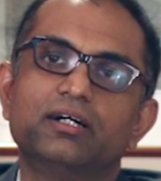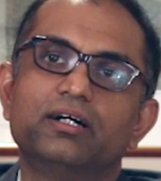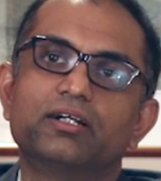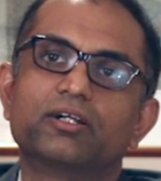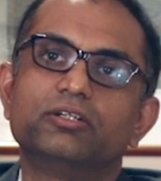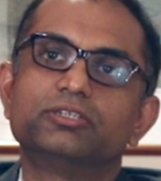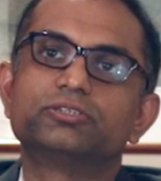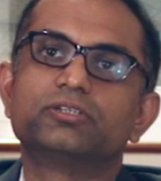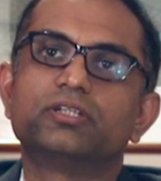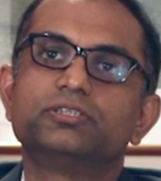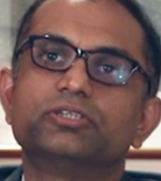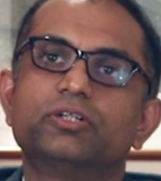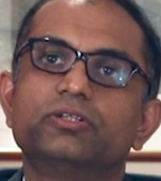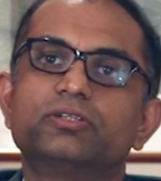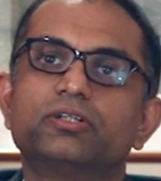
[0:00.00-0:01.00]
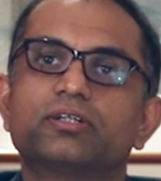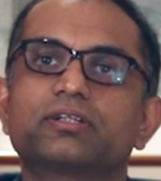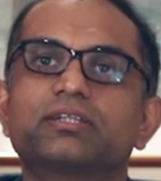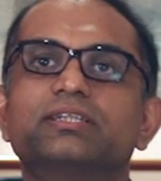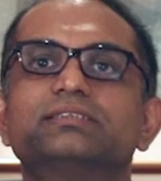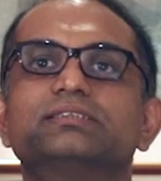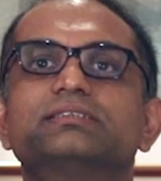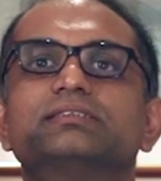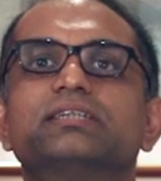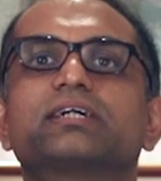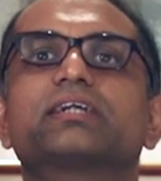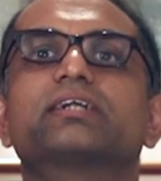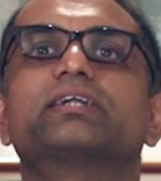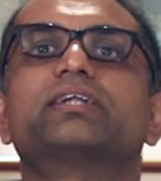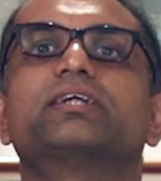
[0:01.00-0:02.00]
and also the Joint Organizing
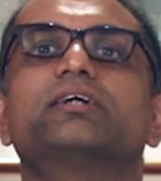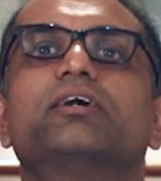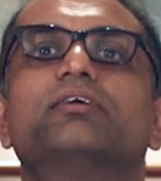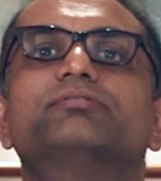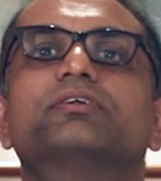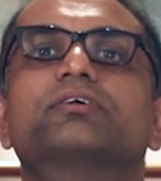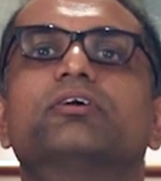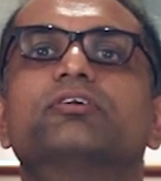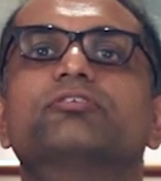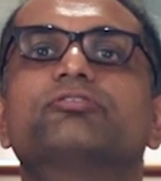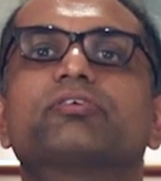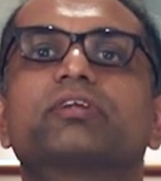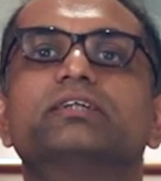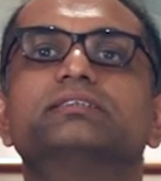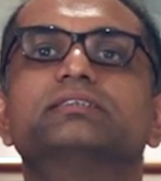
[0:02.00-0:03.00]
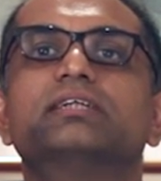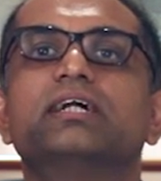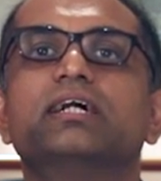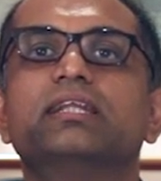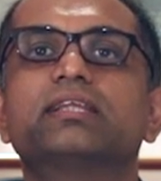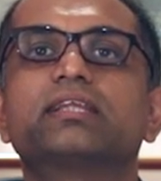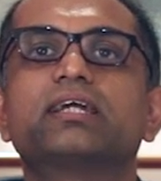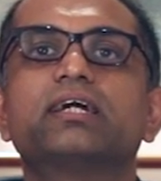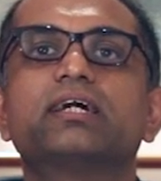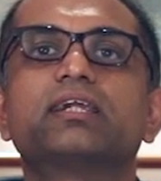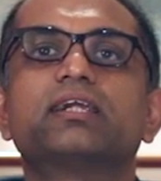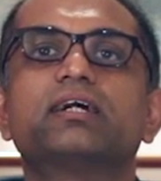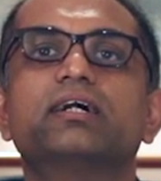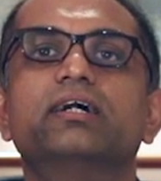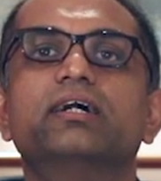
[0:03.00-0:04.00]
Secretary of the conference Healthcare,